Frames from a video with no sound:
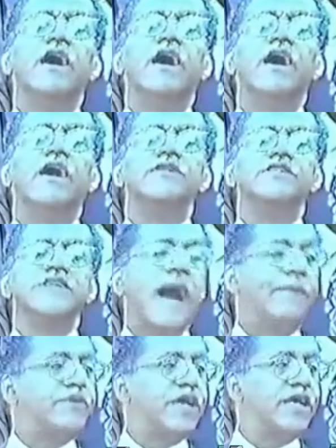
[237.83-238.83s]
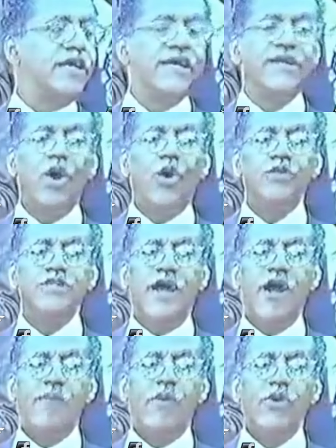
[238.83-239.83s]
uh, stopped in a
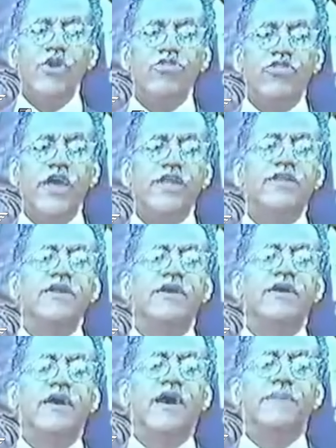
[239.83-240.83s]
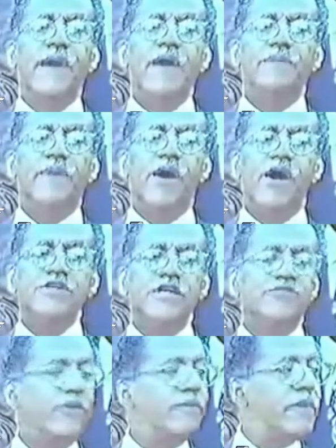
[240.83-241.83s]
hotel. But when you think about
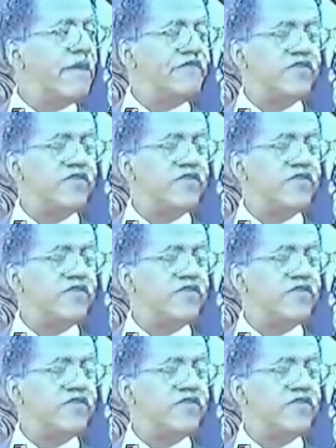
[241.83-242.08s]
marching from